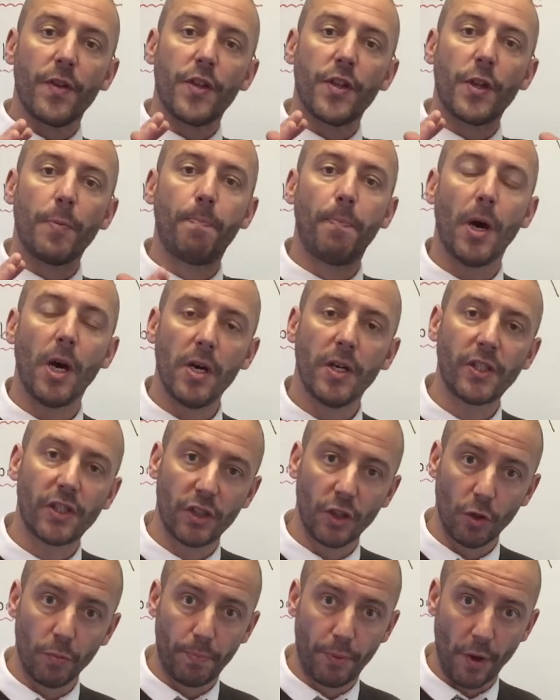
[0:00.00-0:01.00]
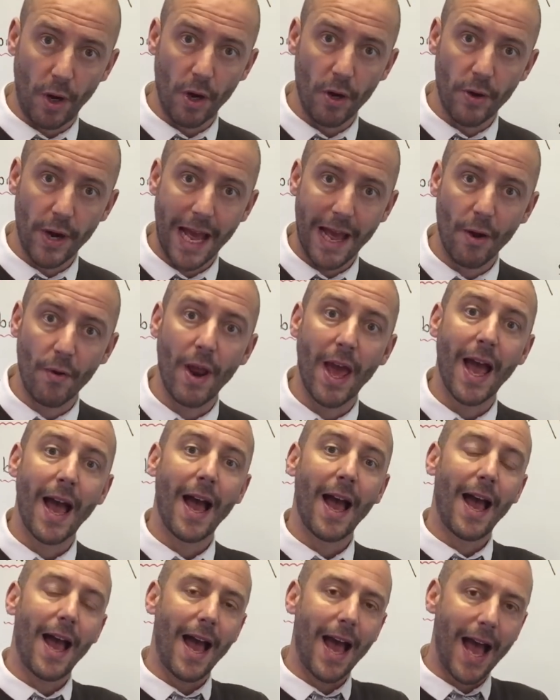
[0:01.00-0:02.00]
The personal pronoun
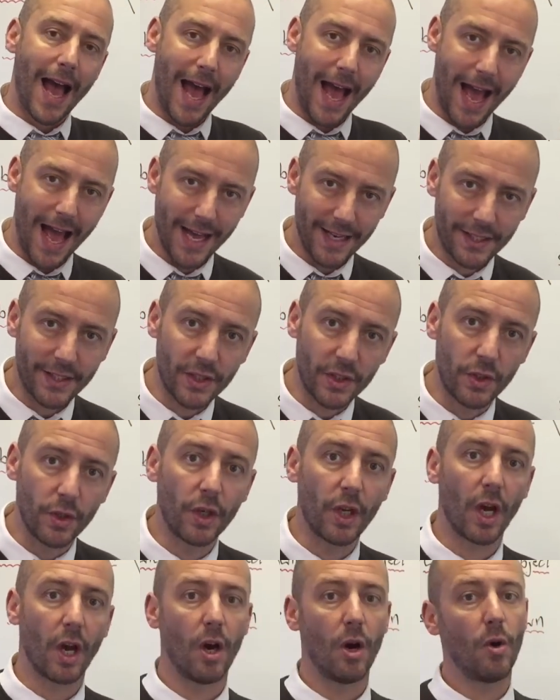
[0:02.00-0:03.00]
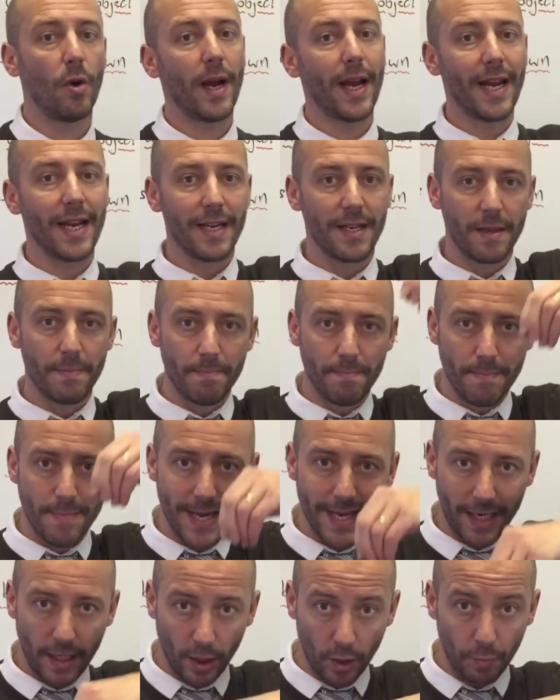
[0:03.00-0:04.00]
has to go in the
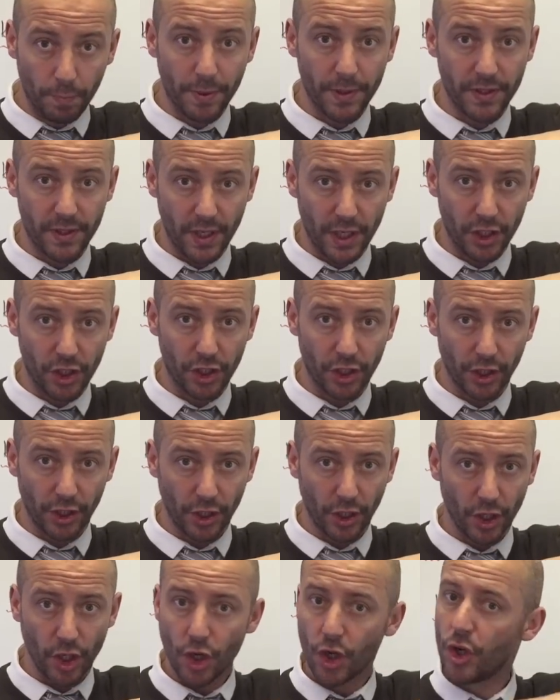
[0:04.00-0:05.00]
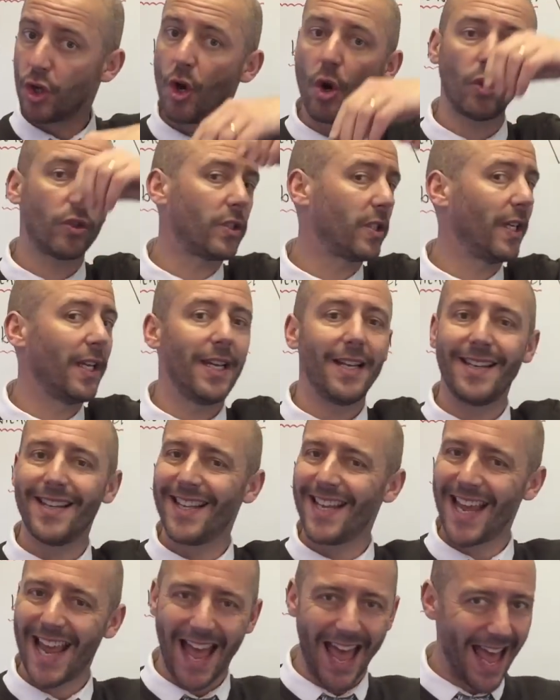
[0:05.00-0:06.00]
middle position, not in
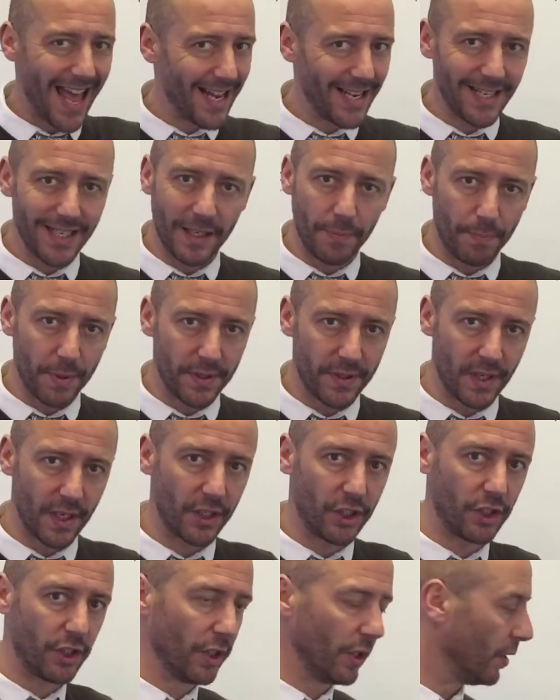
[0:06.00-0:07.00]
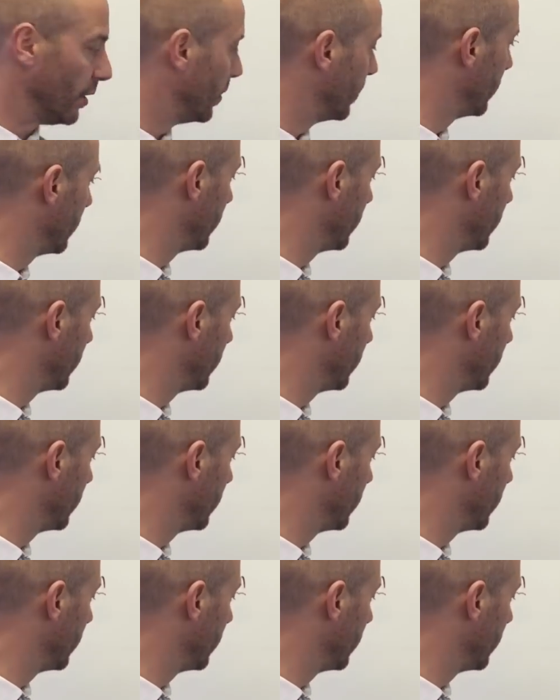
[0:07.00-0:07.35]
the end position.